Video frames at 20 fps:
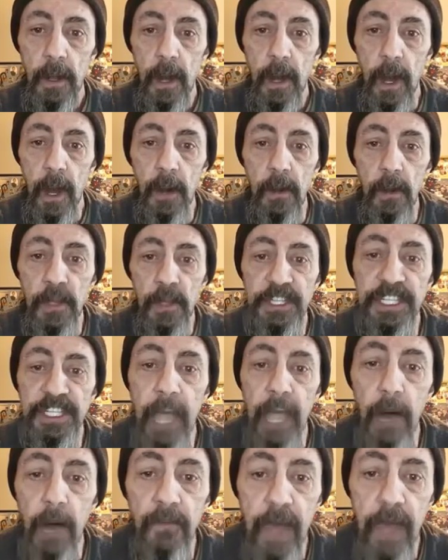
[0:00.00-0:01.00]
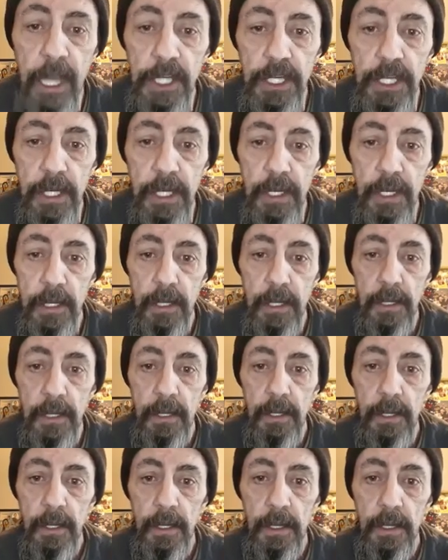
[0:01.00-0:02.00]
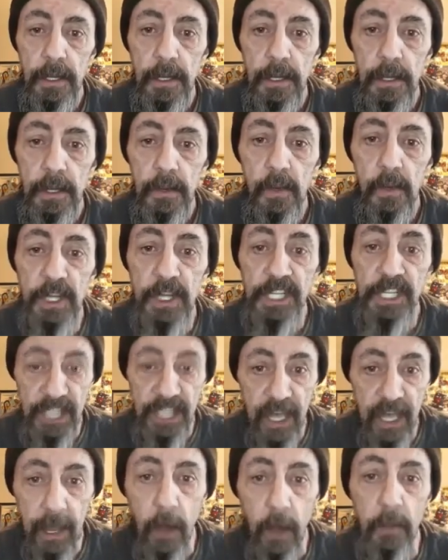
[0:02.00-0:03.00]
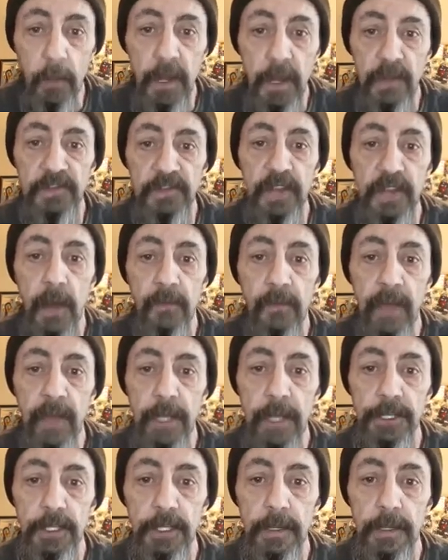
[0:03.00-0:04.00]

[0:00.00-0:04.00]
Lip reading: Under the salvation, which is the helmet of salvation.